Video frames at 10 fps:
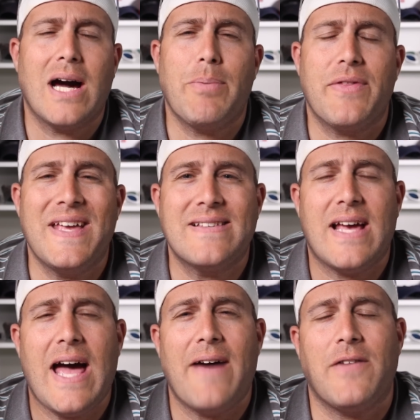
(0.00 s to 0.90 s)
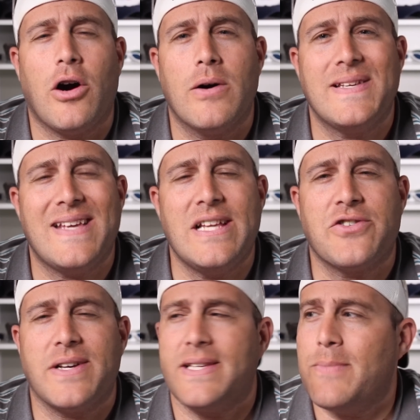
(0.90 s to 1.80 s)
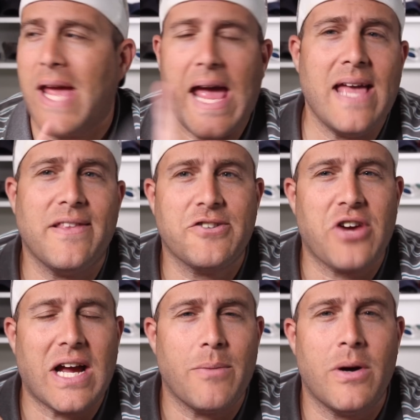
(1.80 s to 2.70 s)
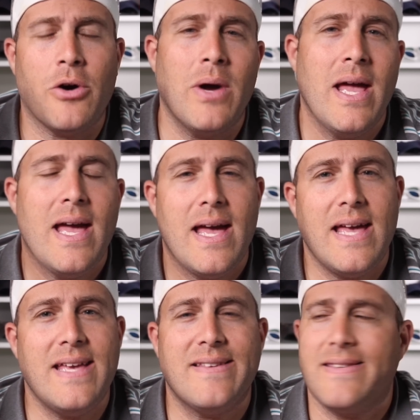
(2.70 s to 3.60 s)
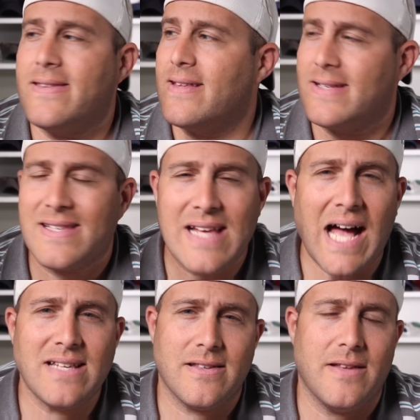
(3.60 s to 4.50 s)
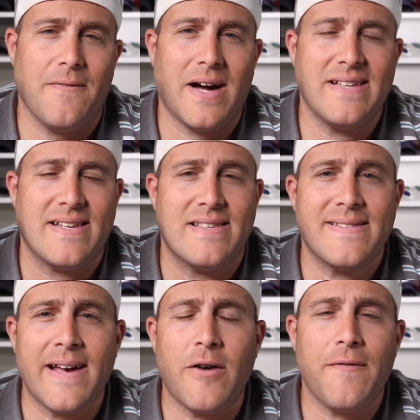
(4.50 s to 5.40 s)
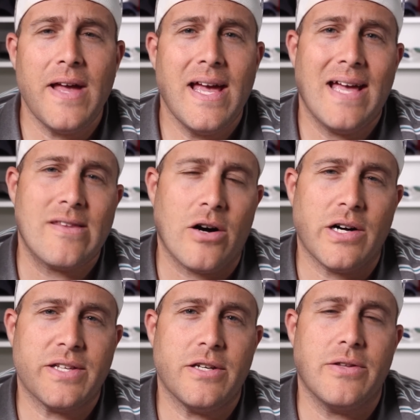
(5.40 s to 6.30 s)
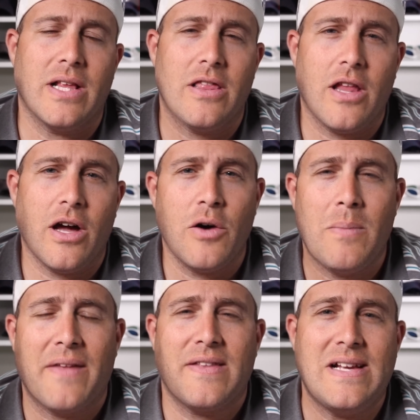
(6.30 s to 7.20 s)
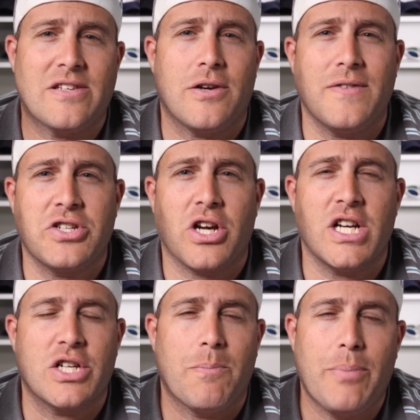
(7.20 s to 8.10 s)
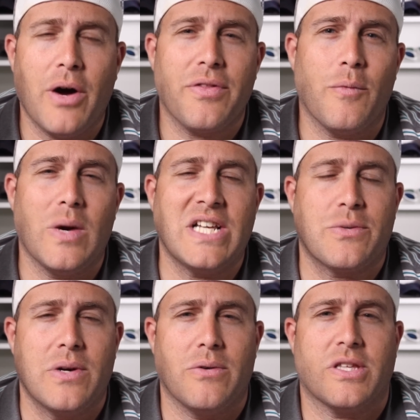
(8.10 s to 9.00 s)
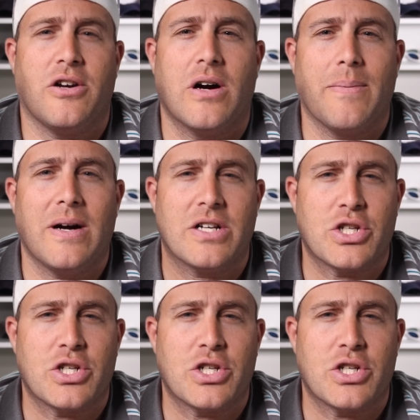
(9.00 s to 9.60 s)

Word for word: A couple of things that have always interested me in the Trackimo is the size of the device itself and also the low monthly service charge, both of which we will talk about